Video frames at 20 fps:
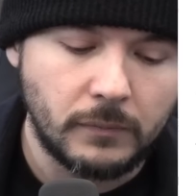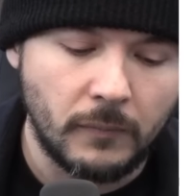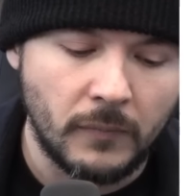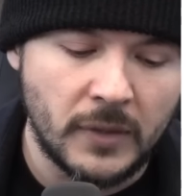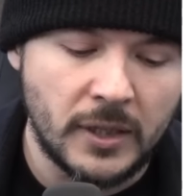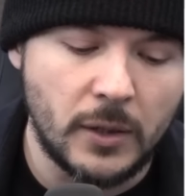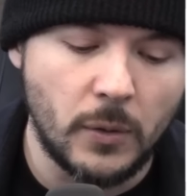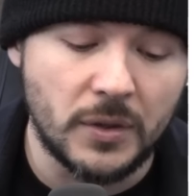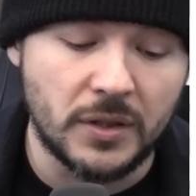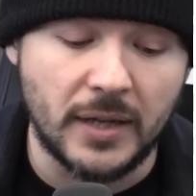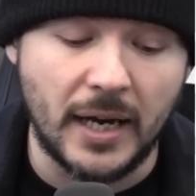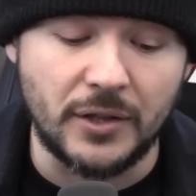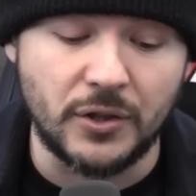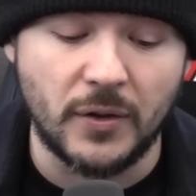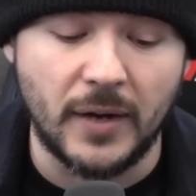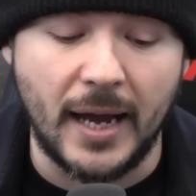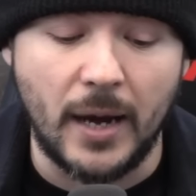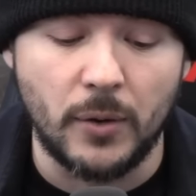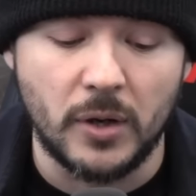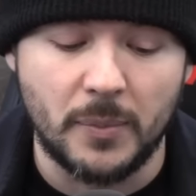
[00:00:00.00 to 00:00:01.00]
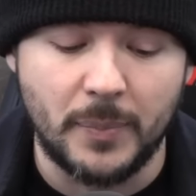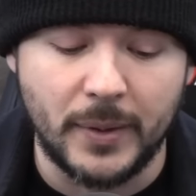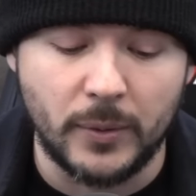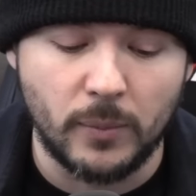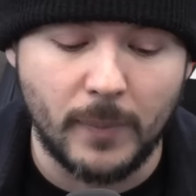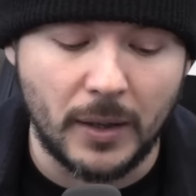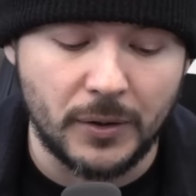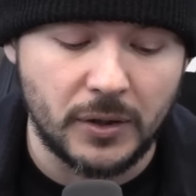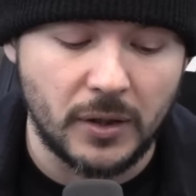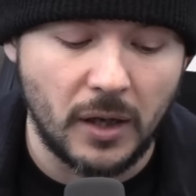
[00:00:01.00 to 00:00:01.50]
He was nicer than I would have been,
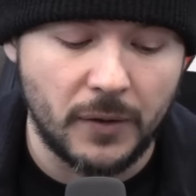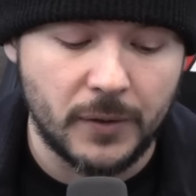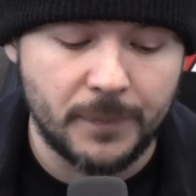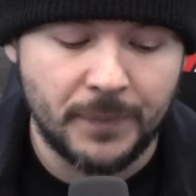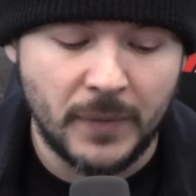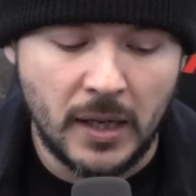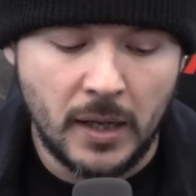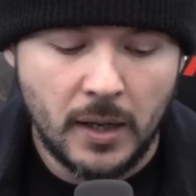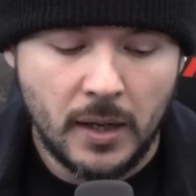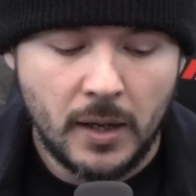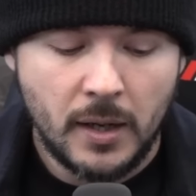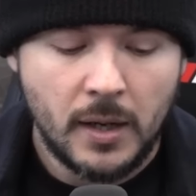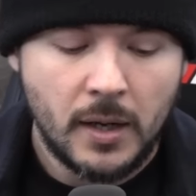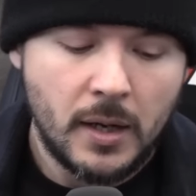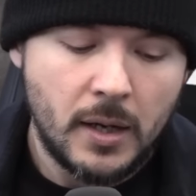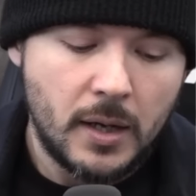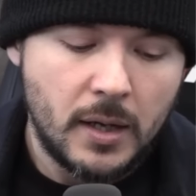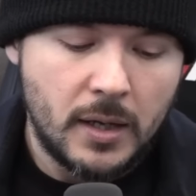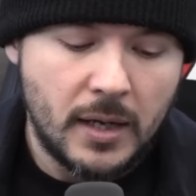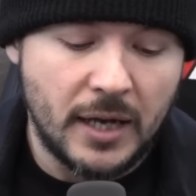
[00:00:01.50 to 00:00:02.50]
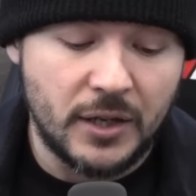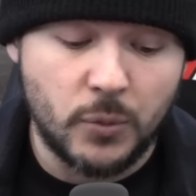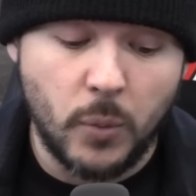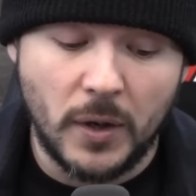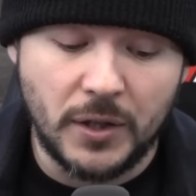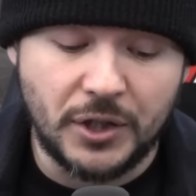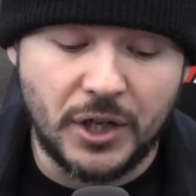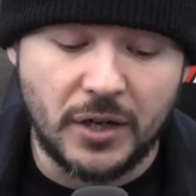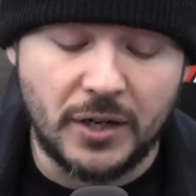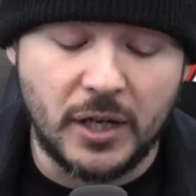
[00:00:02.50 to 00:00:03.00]
remarked another. As
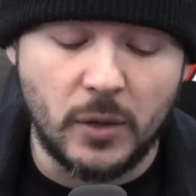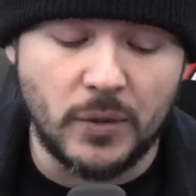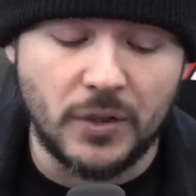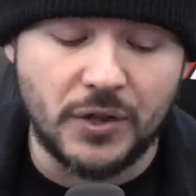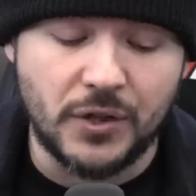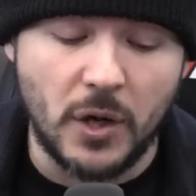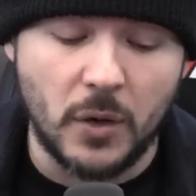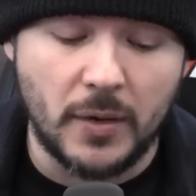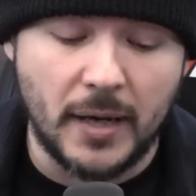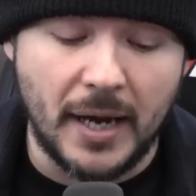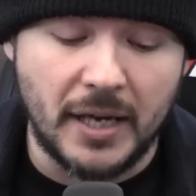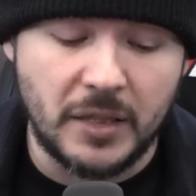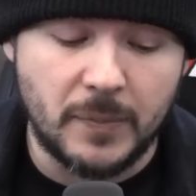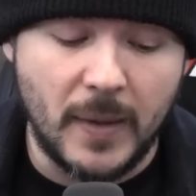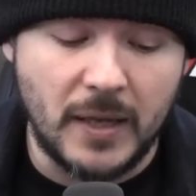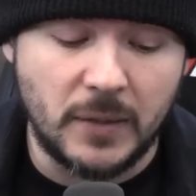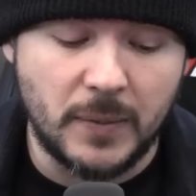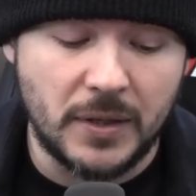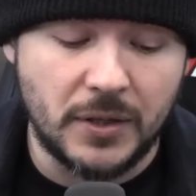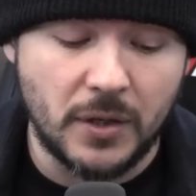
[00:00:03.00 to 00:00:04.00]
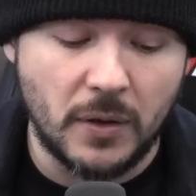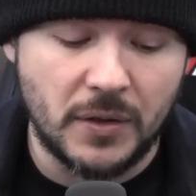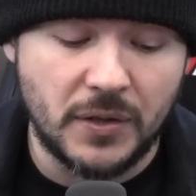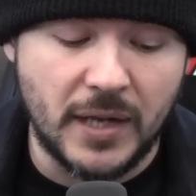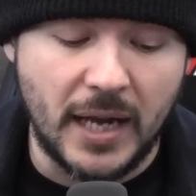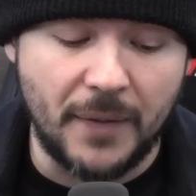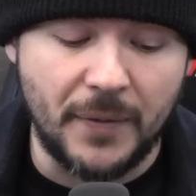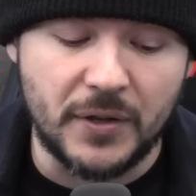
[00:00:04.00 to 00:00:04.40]
one shared, he was so nice, makes me so sad.